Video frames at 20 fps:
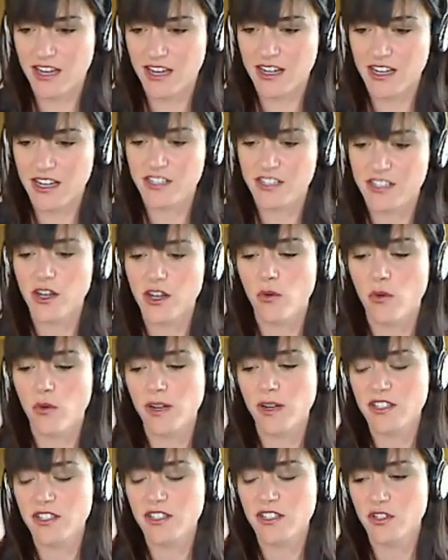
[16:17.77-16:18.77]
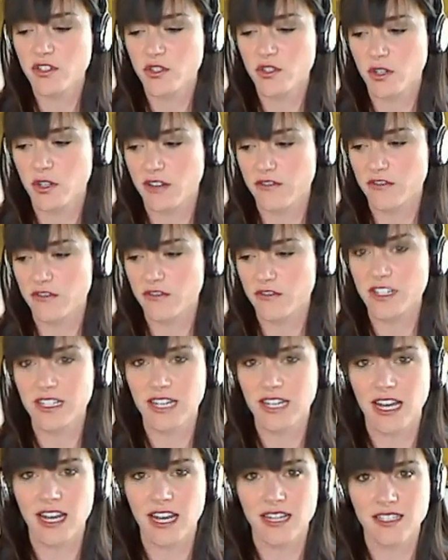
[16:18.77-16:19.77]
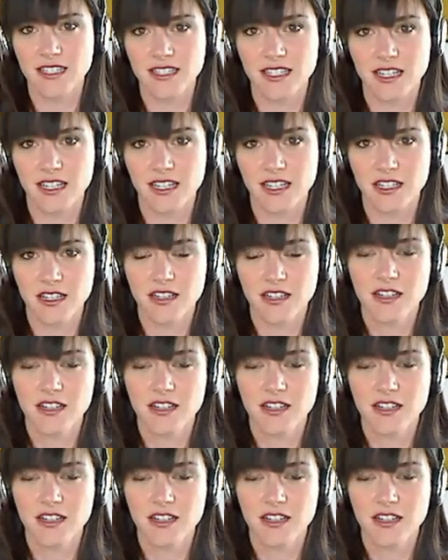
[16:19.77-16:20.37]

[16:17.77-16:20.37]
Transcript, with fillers: And so once you sort of realized that